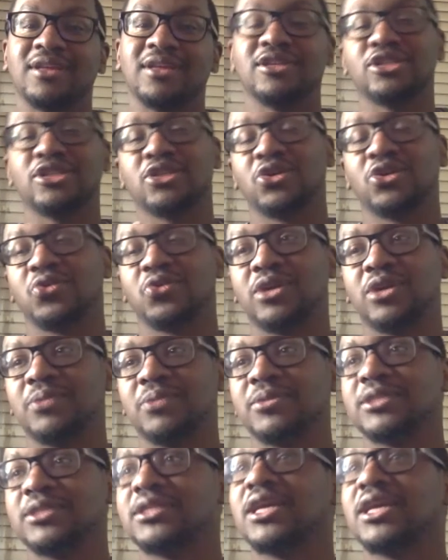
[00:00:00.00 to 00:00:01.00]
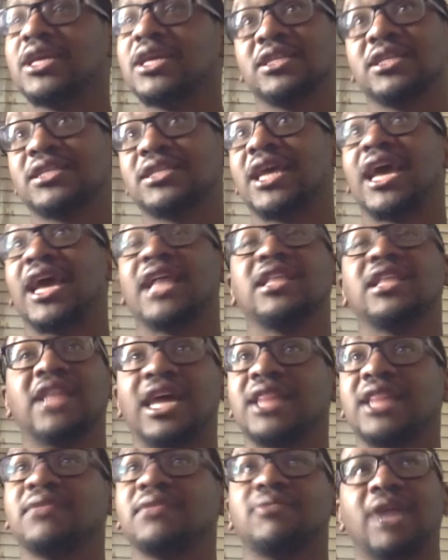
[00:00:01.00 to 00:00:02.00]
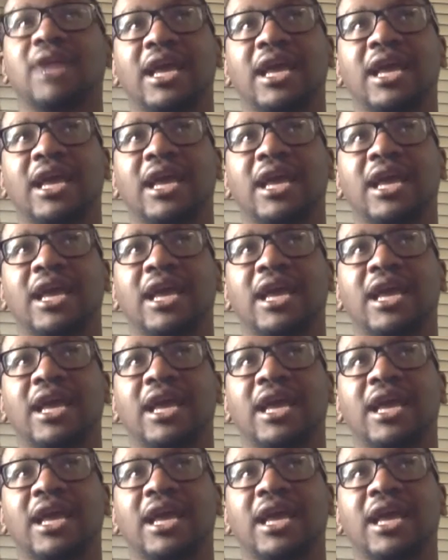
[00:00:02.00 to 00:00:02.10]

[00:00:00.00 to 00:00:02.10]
So what I'm gonna say is, I'm